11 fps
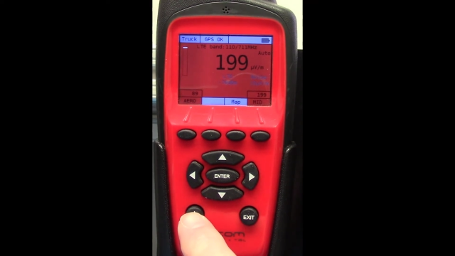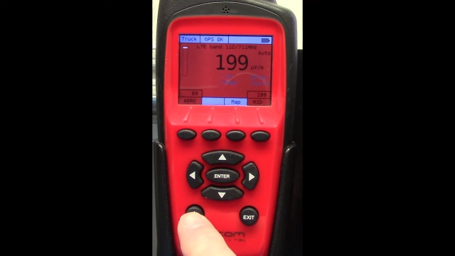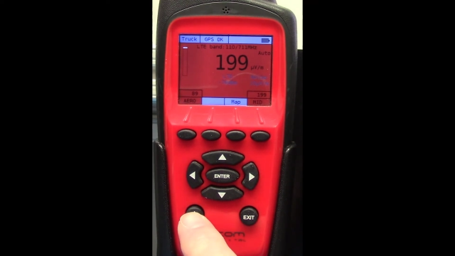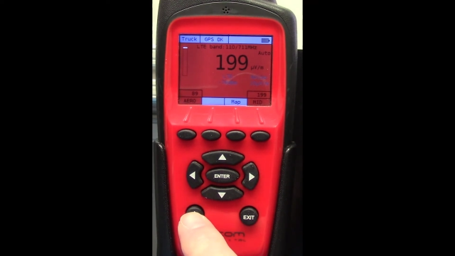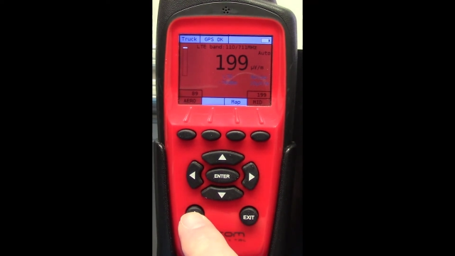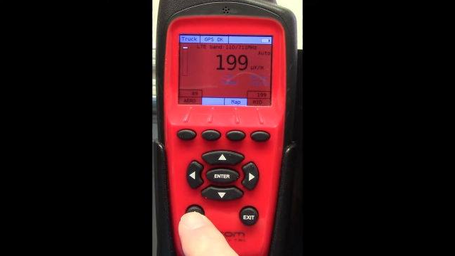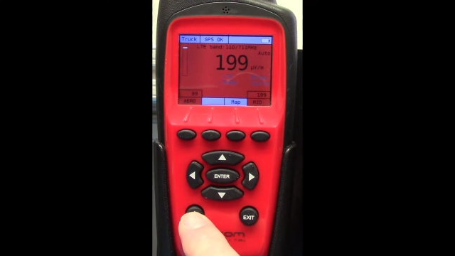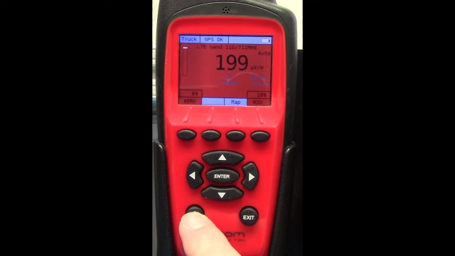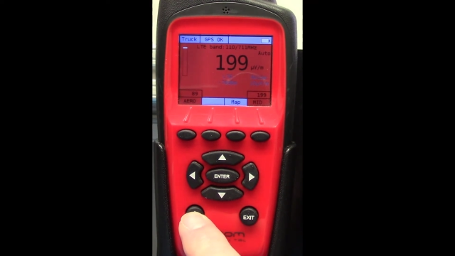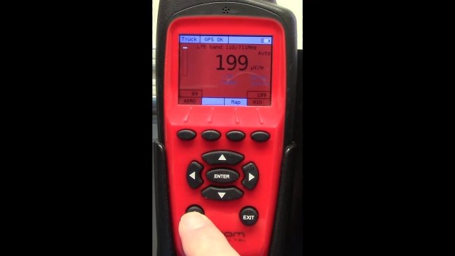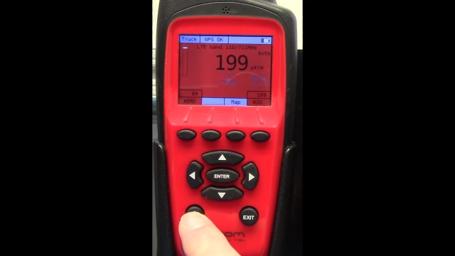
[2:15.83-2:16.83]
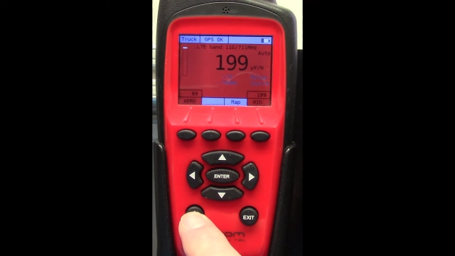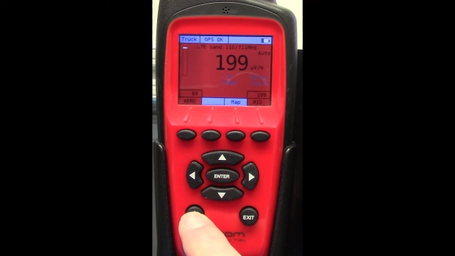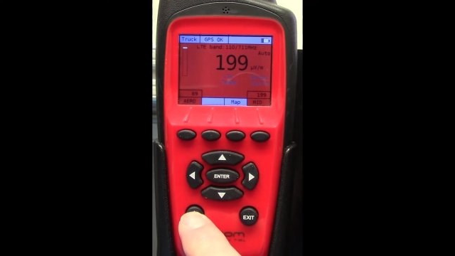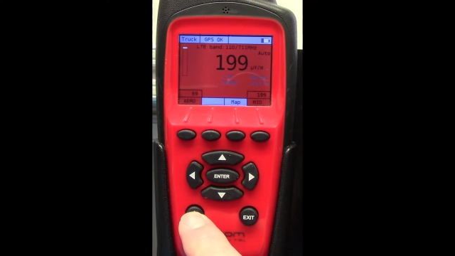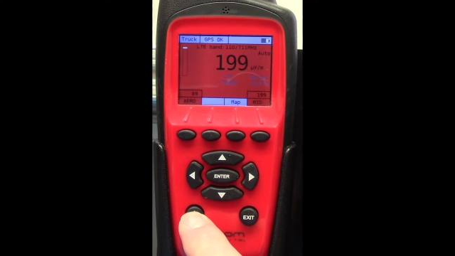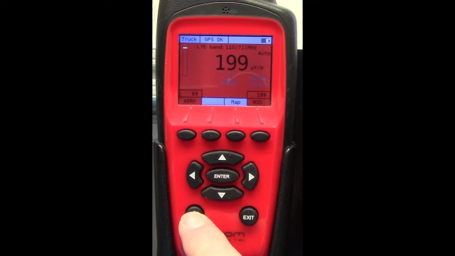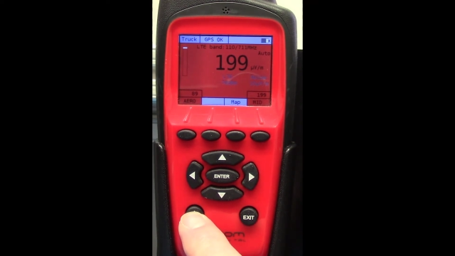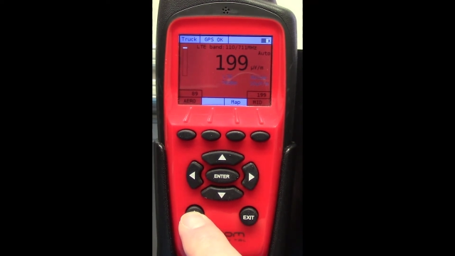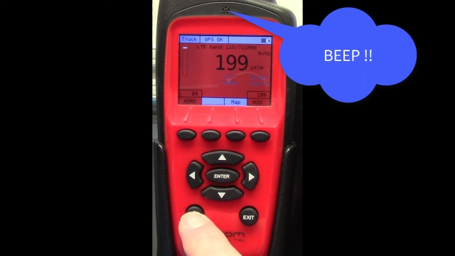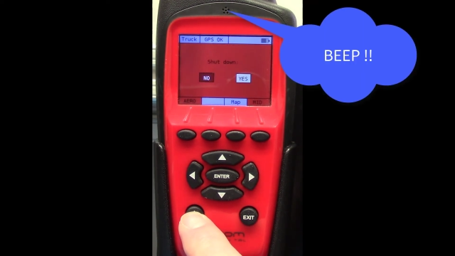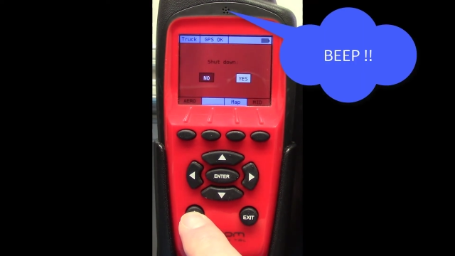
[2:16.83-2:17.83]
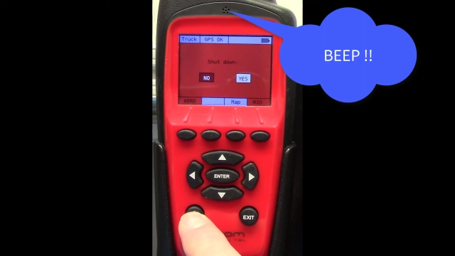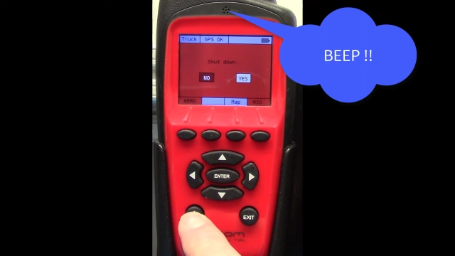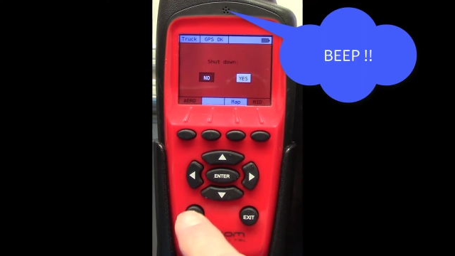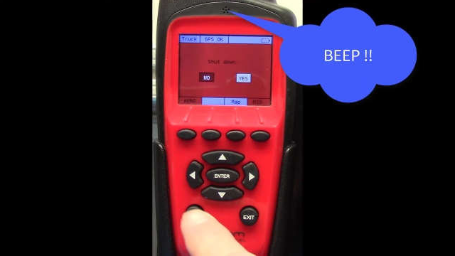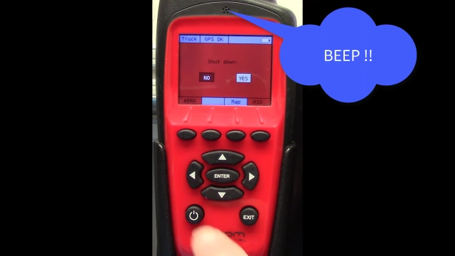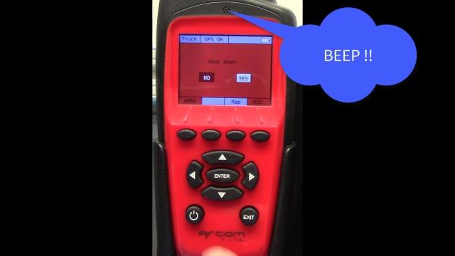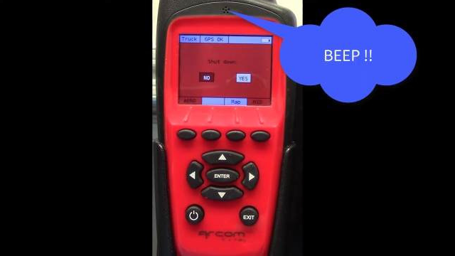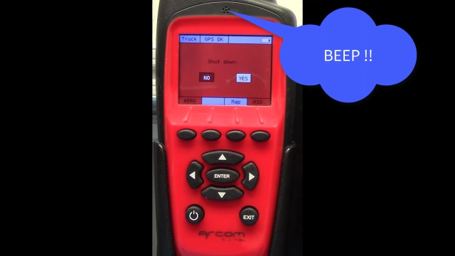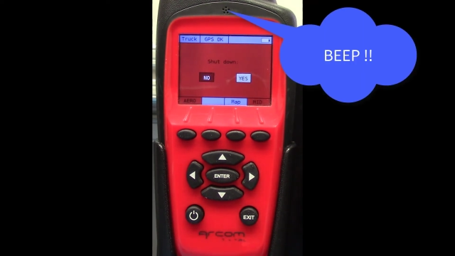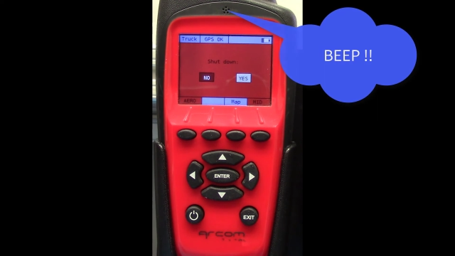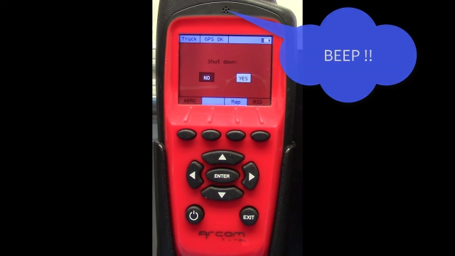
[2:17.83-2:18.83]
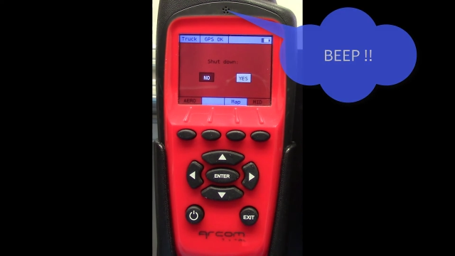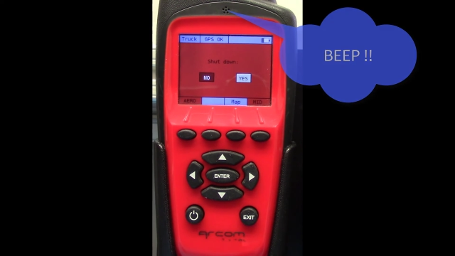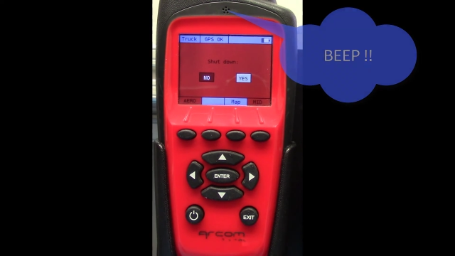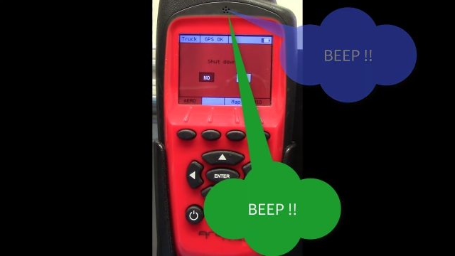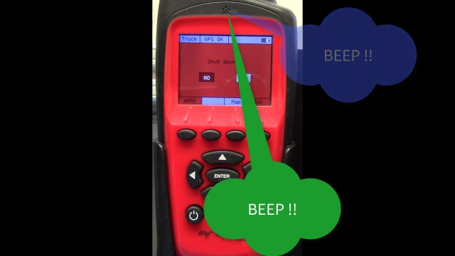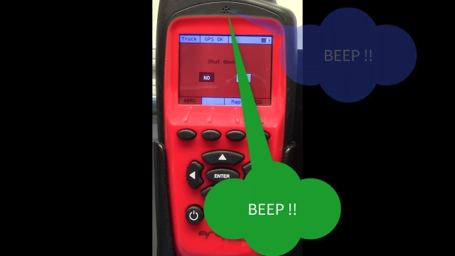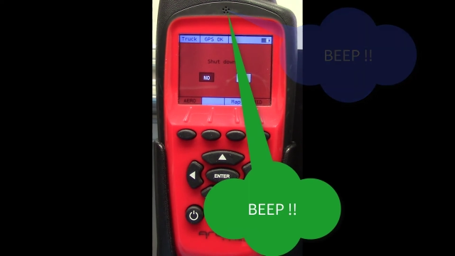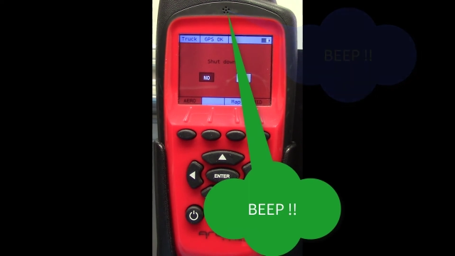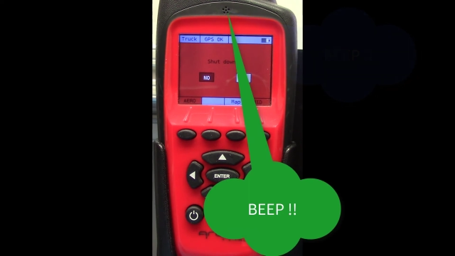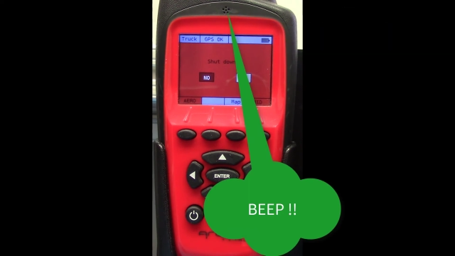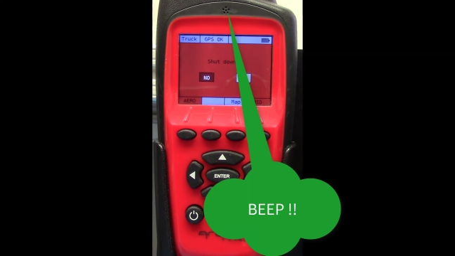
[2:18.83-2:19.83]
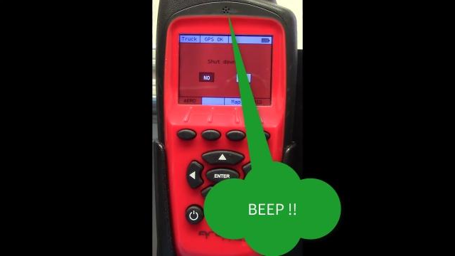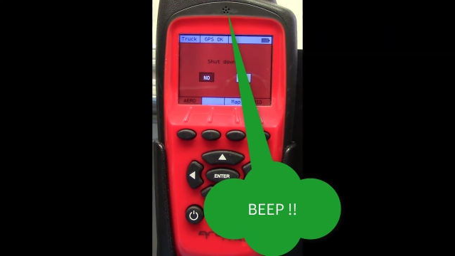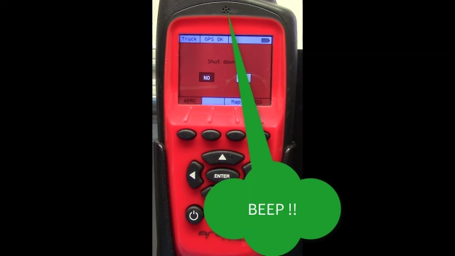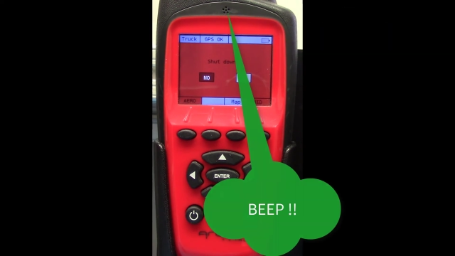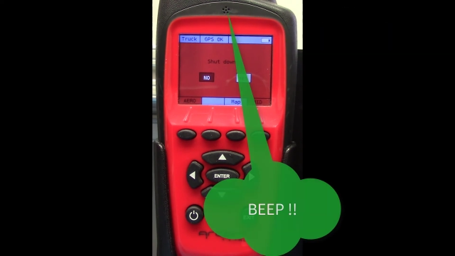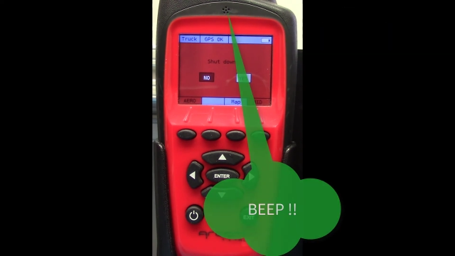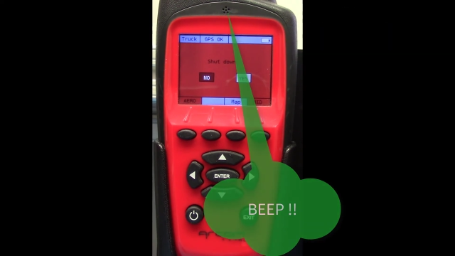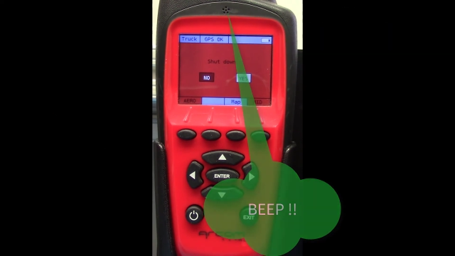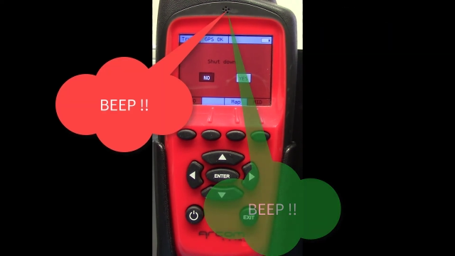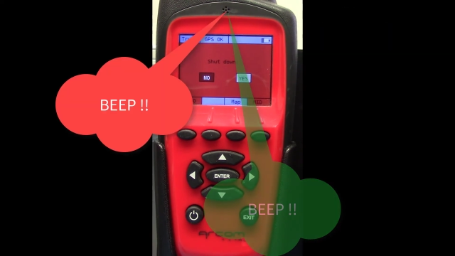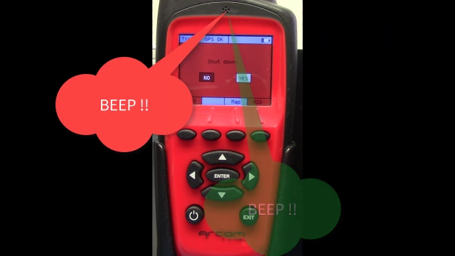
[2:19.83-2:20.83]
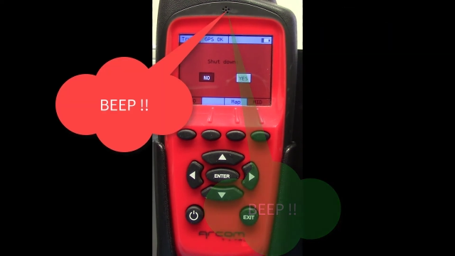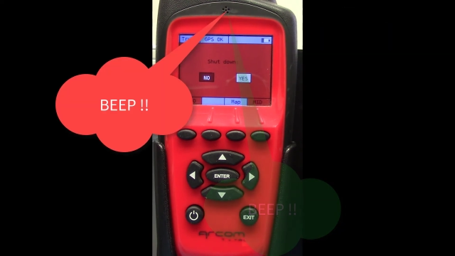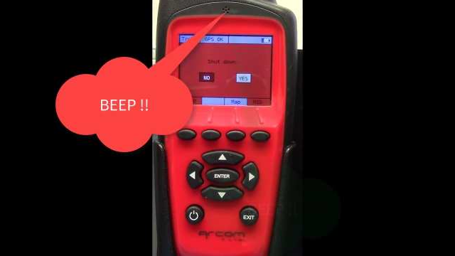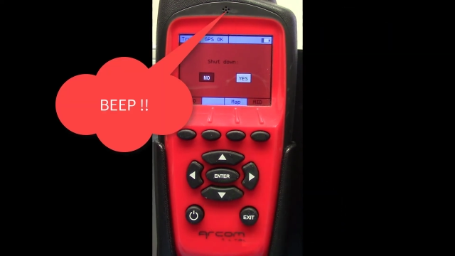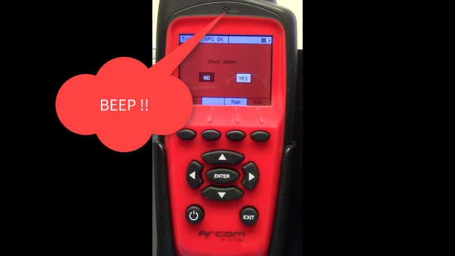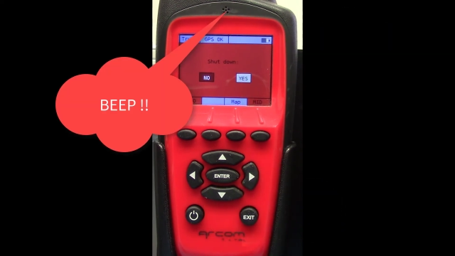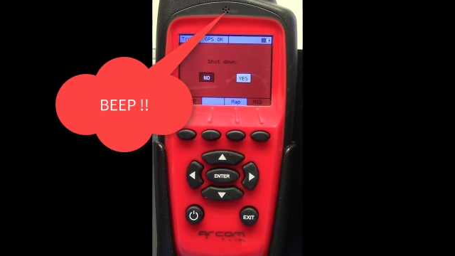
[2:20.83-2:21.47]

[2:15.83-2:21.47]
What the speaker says: (no speaker visible)